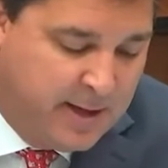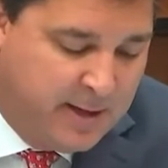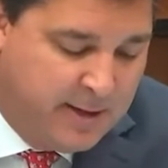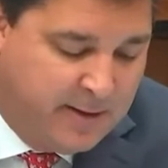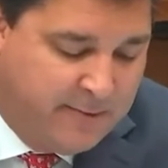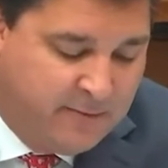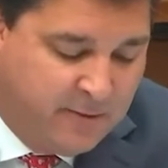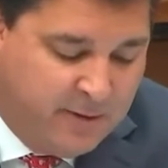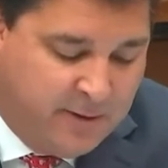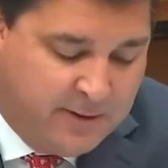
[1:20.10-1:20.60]

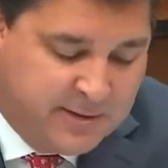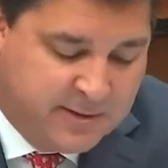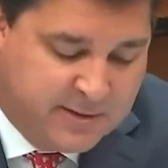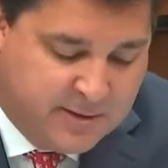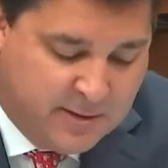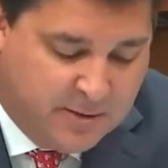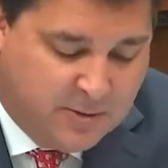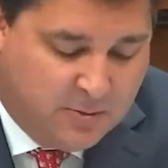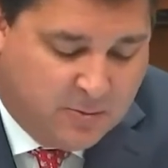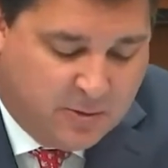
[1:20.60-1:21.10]
However, it is
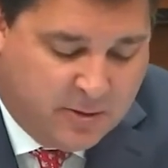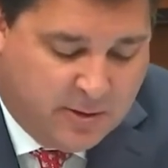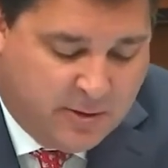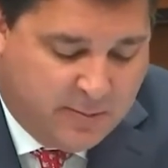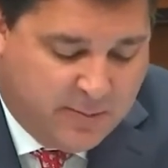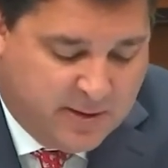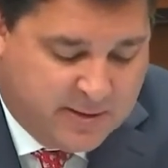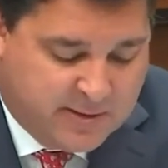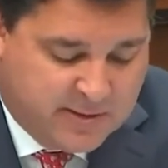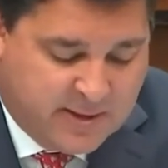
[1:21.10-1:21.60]
still one of
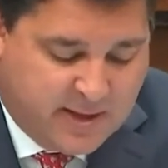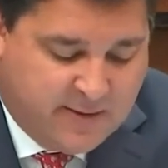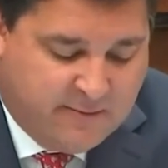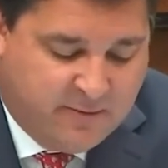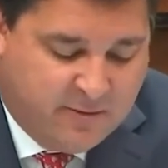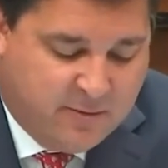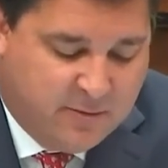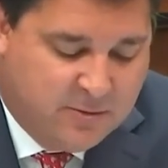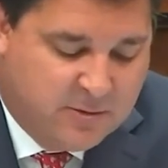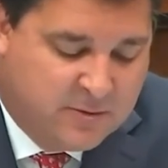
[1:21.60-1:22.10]
the best
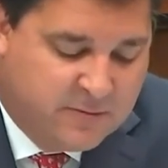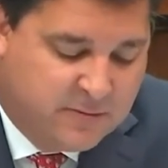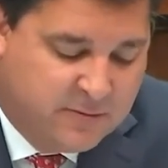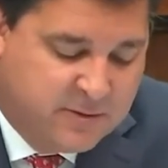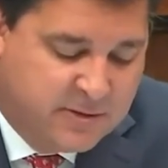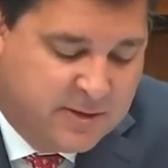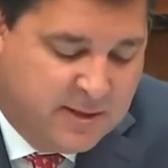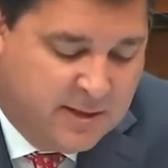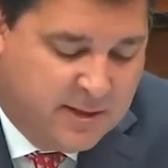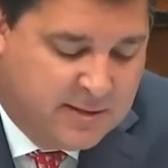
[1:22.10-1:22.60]
avenues for
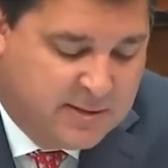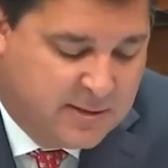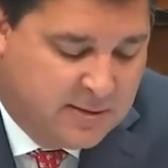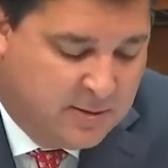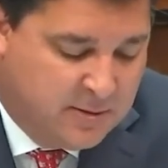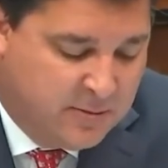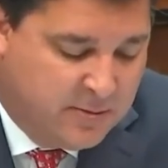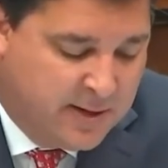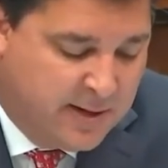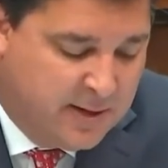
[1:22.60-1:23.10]
states and
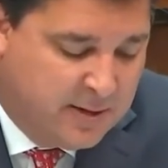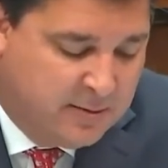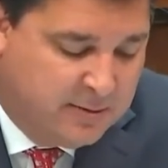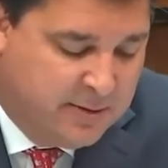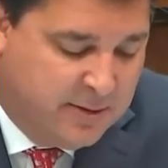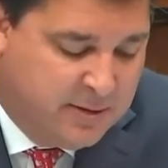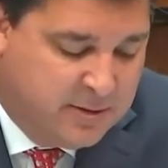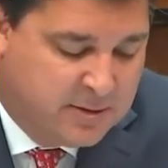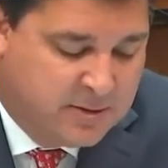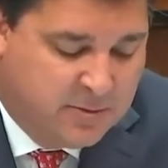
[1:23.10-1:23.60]

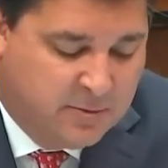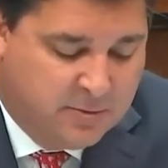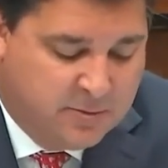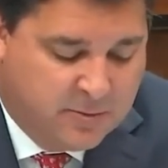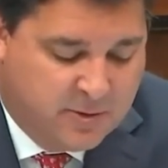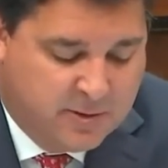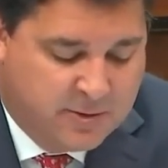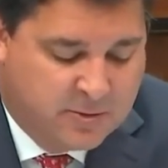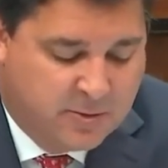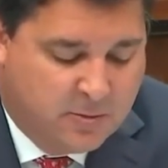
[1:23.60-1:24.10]
localities to
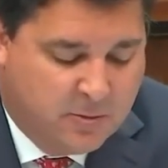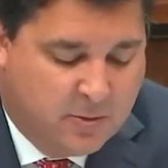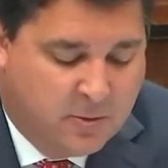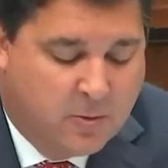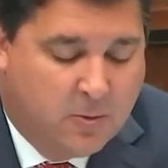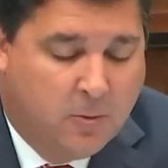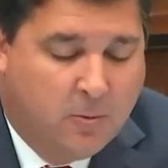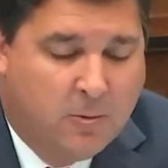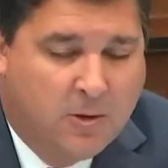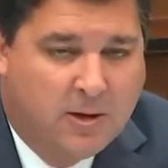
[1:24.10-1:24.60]
address
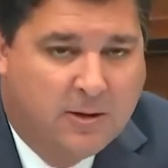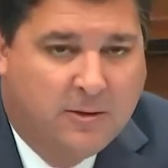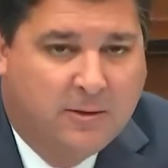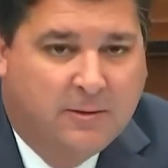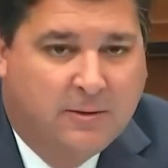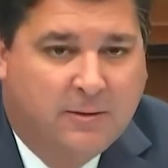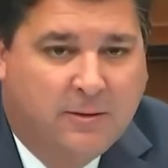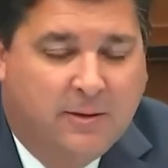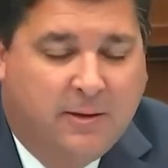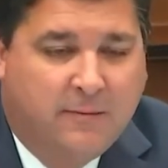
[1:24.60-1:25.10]
critical
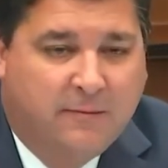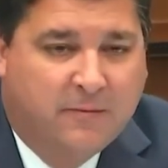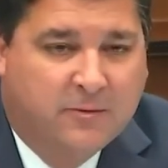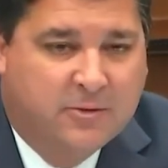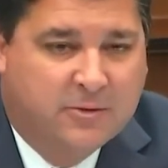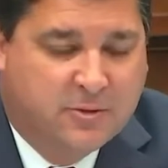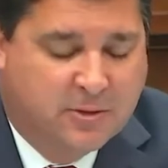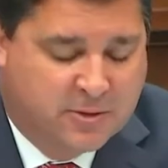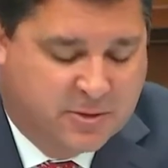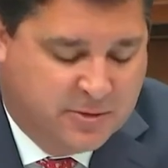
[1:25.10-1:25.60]
water
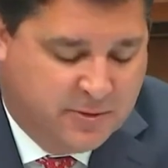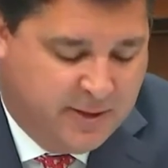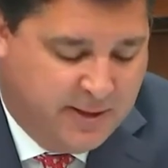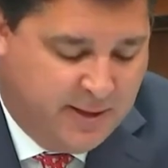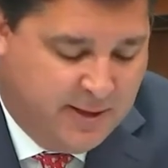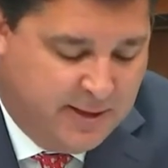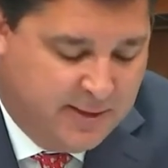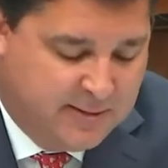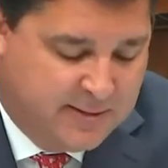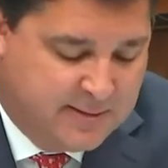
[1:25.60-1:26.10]
infrastructure
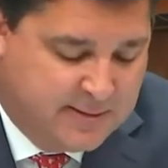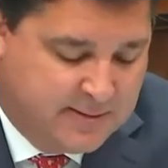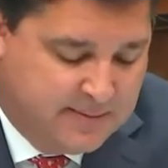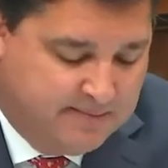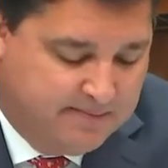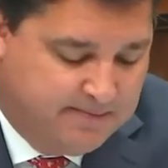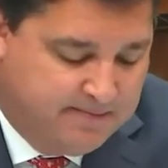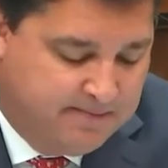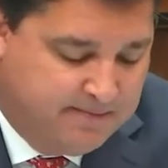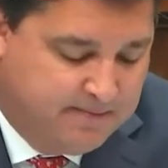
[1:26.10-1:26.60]
needs.
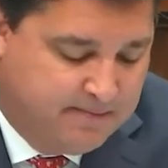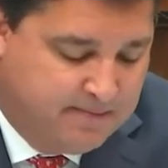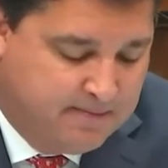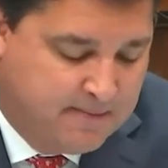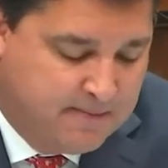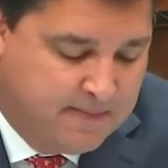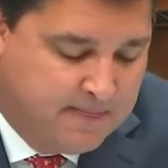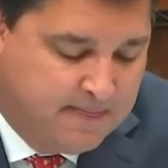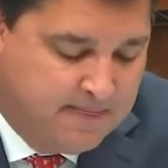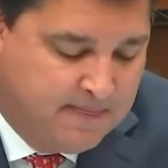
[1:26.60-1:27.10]

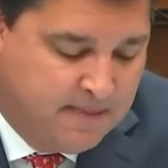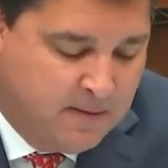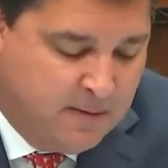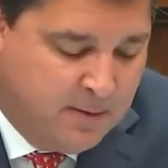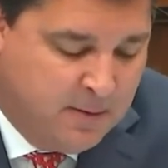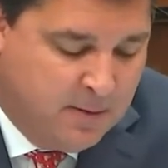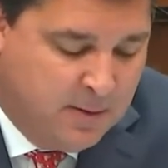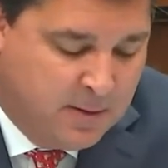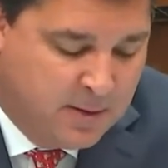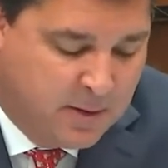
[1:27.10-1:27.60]

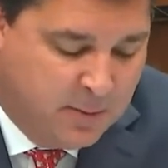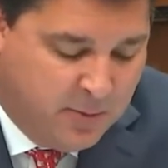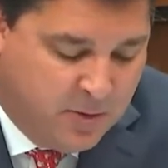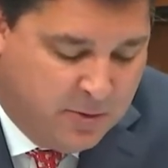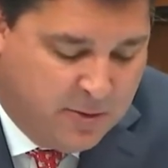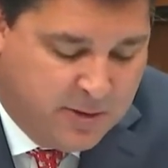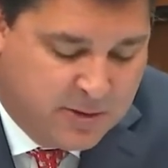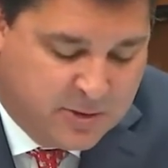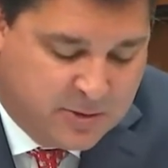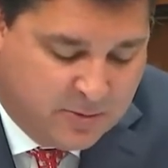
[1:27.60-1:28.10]

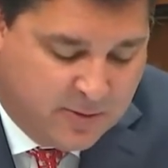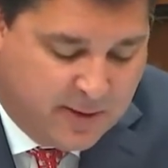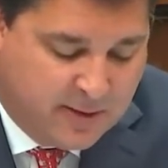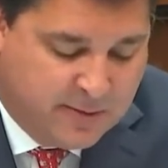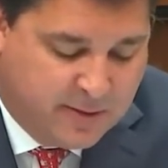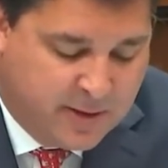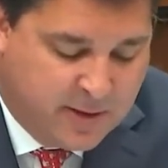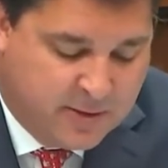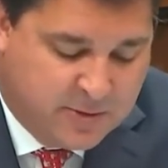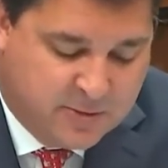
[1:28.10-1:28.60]
Communities throughout
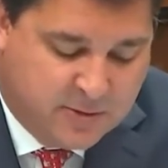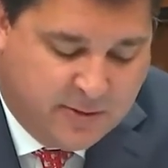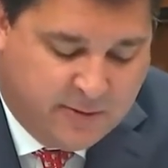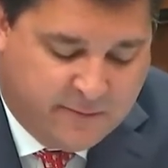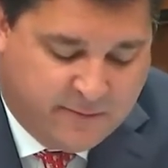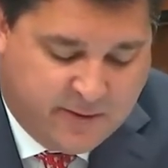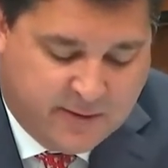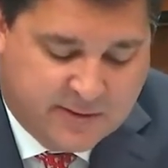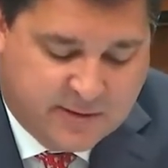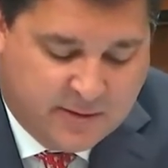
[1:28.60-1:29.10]
the country
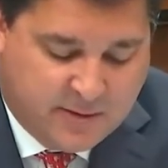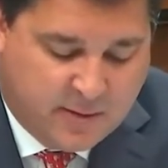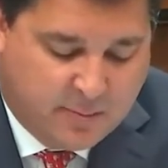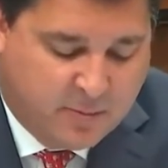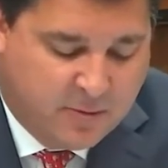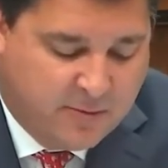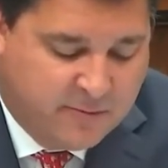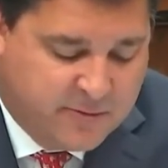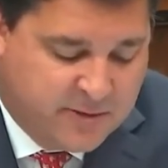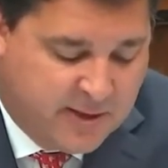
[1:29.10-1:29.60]
face a
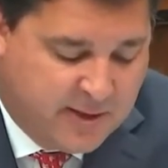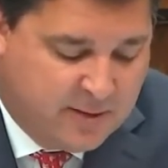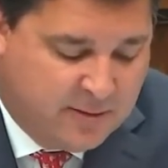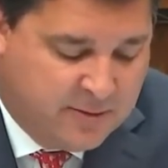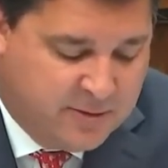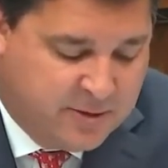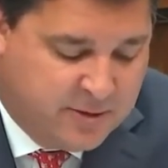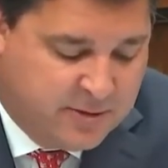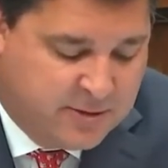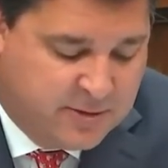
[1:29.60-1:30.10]
number of
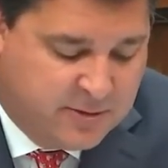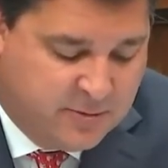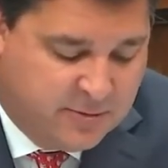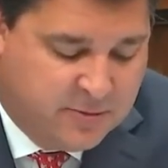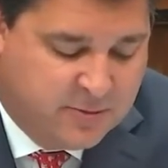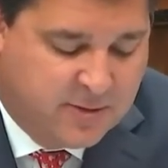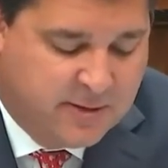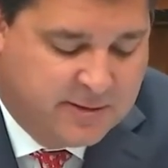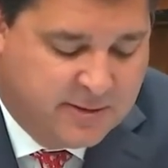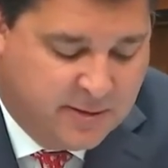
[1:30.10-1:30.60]
challenges to
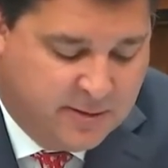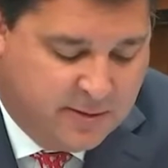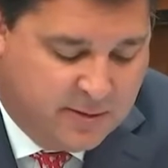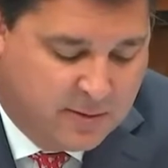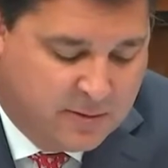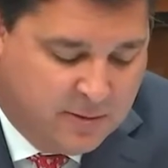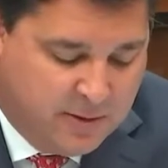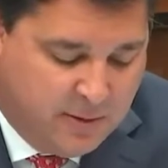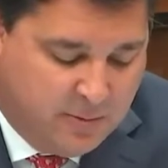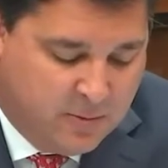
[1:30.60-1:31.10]
addressing their
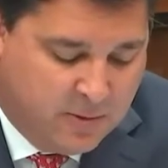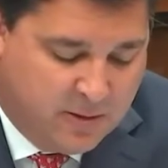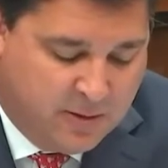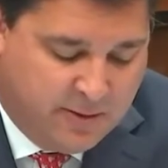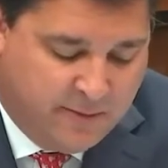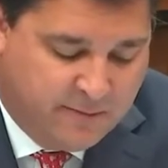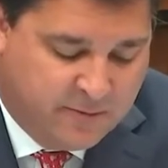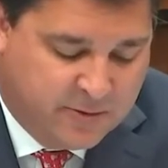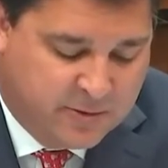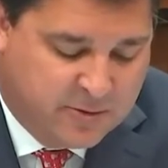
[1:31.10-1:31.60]
clean
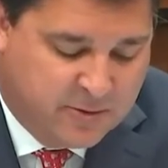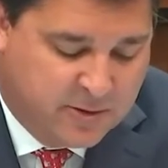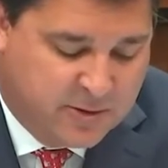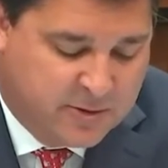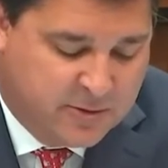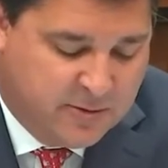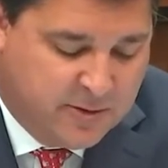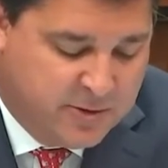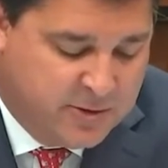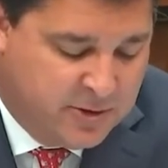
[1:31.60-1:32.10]
water
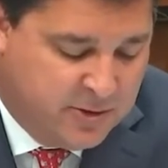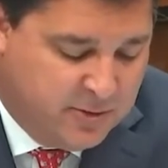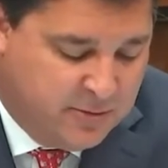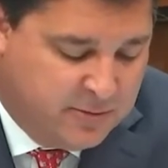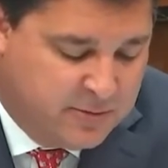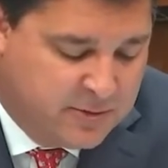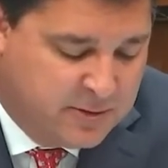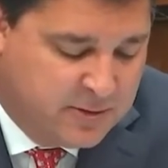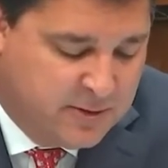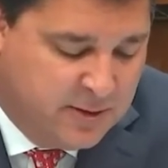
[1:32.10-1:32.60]
infrastructure
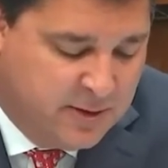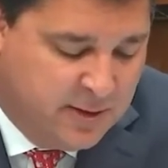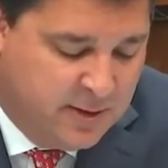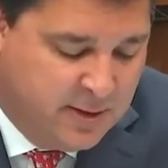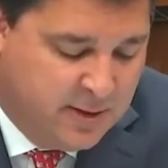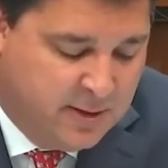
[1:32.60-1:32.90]
issues.